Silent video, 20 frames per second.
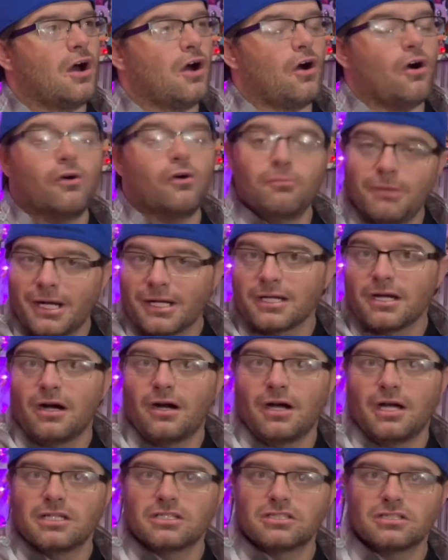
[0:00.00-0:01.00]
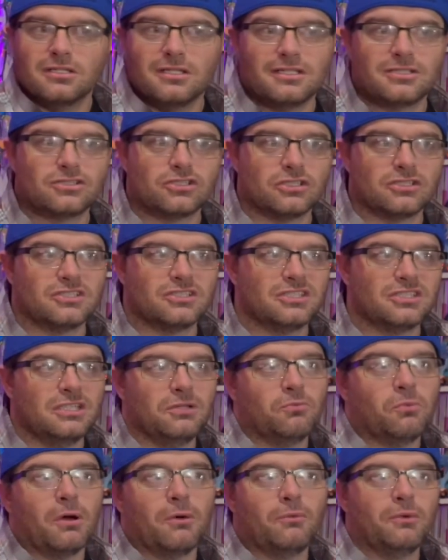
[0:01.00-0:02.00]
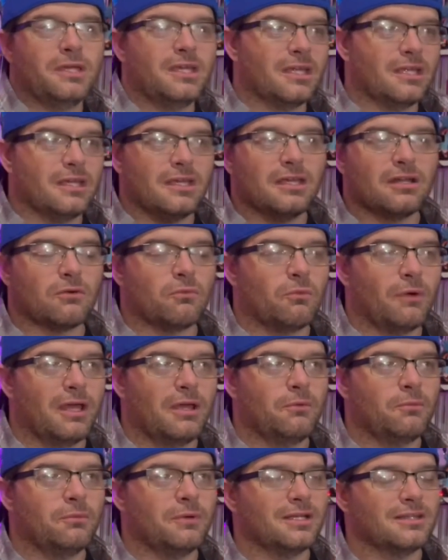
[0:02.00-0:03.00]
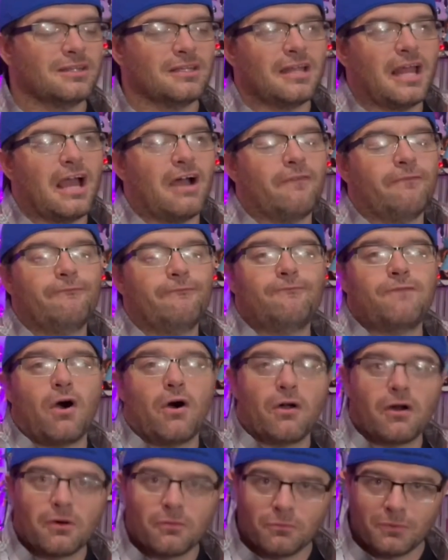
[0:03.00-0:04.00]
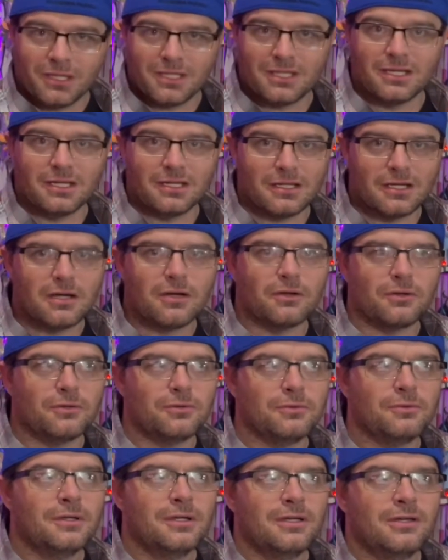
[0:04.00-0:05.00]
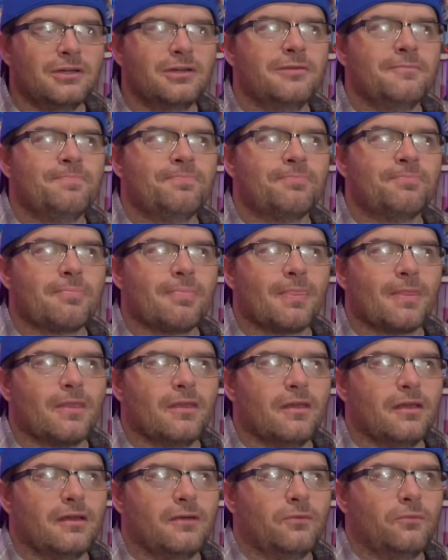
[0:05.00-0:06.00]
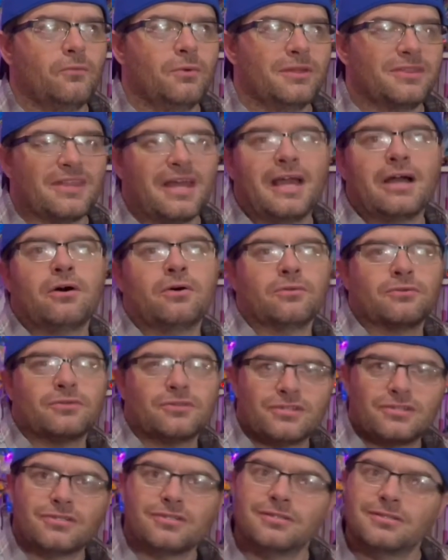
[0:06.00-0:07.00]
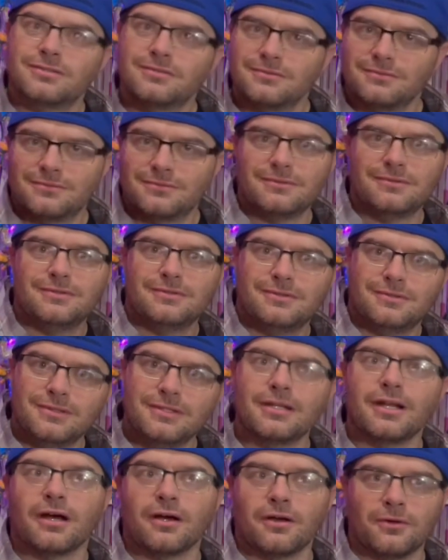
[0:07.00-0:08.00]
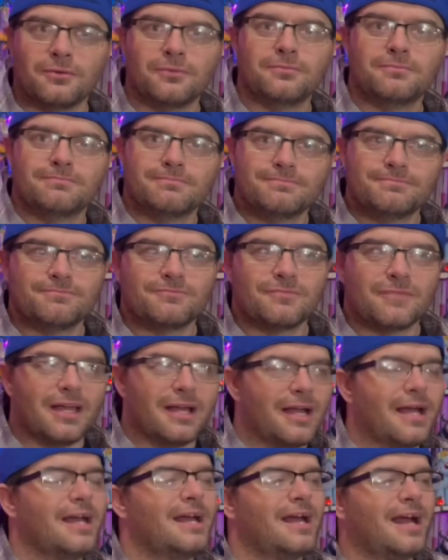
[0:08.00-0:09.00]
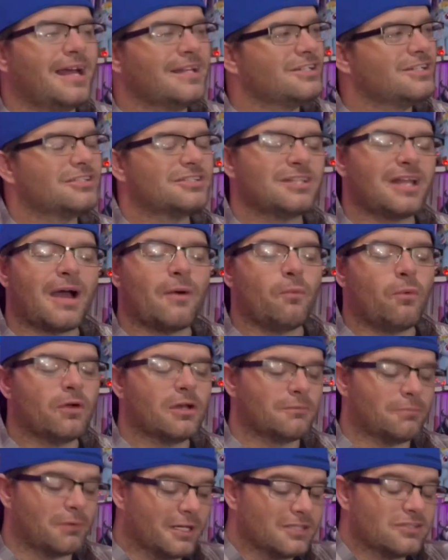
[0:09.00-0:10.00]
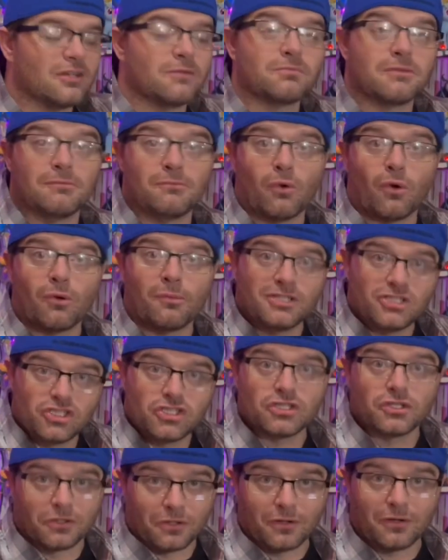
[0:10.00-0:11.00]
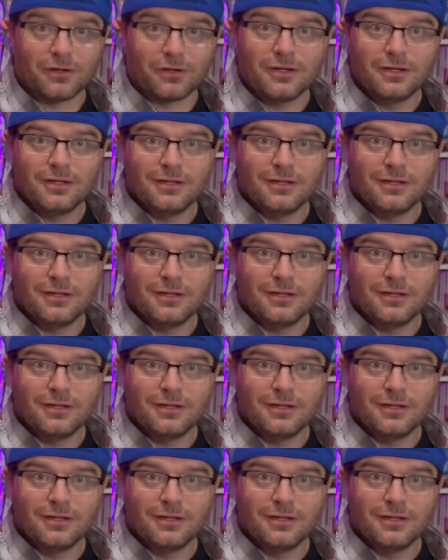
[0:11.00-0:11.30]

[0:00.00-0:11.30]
oh my gosh, let's just see what we can get away with and how far we can go without you know, I, I just I want to bring something more mature